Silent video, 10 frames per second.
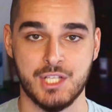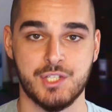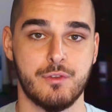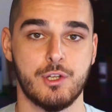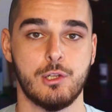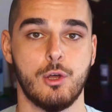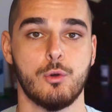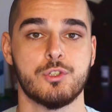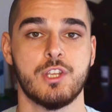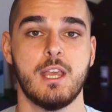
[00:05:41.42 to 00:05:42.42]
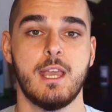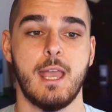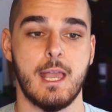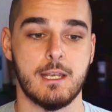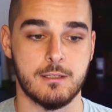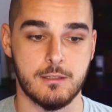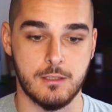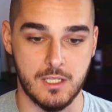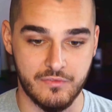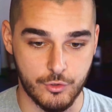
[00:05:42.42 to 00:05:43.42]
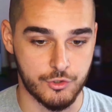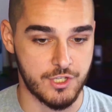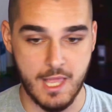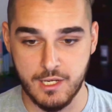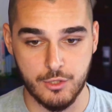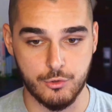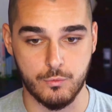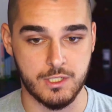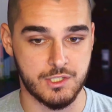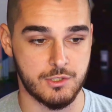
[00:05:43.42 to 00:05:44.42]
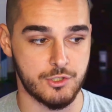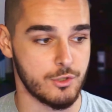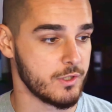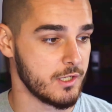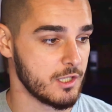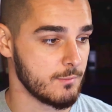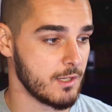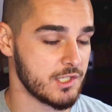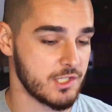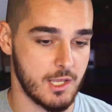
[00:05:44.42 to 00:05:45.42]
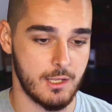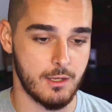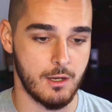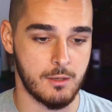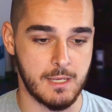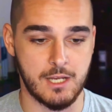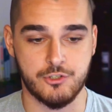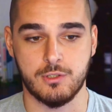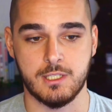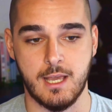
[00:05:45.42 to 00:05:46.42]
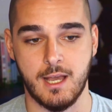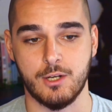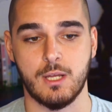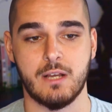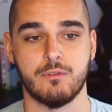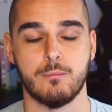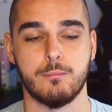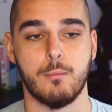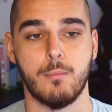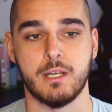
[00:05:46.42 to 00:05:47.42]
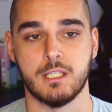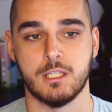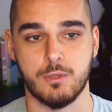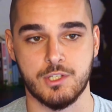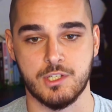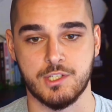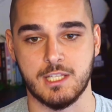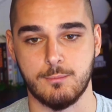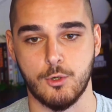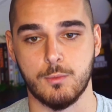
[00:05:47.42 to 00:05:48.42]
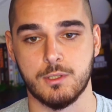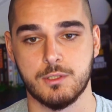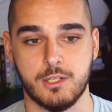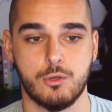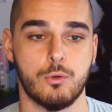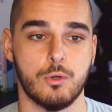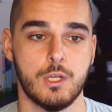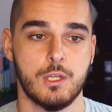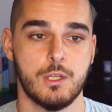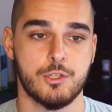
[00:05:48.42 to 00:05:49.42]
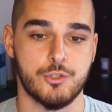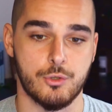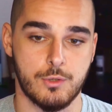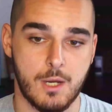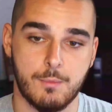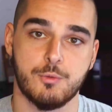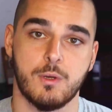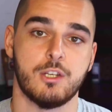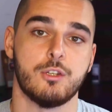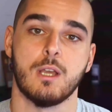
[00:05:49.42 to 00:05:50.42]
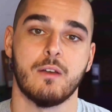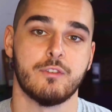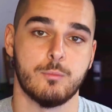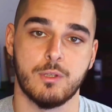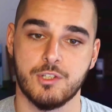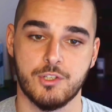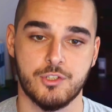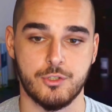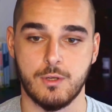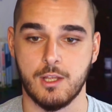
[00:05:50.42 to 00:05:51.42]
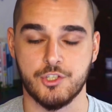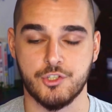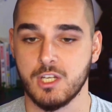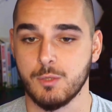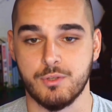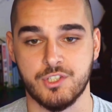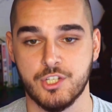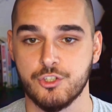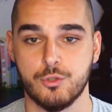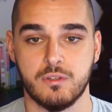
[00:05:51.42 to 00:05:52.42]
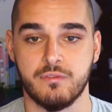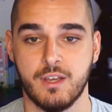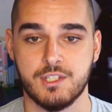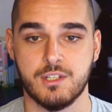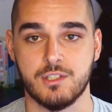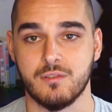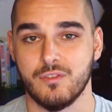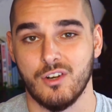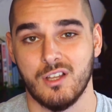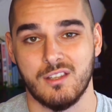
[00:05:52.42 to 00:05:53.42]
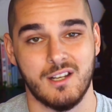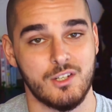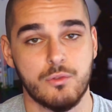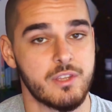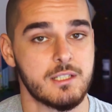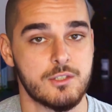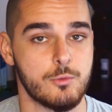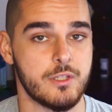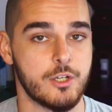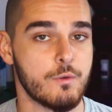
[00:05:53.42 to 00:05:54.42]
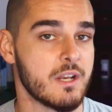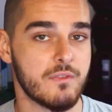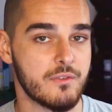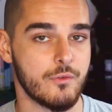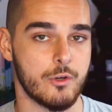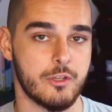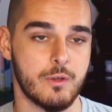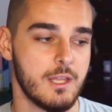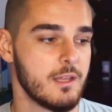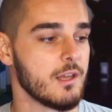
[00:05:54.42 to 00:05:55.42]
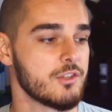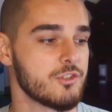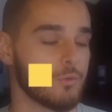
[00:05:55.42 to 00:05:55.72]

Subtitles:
for the close. And if there's any other reasons, here they might say, actually, yeah, I don't have the money in the business at the moment. It's like, cool. So how much money do you have in your business? Are you guys not in a position to invest? Because if you're not, then I don't think this will be a great fit for you. So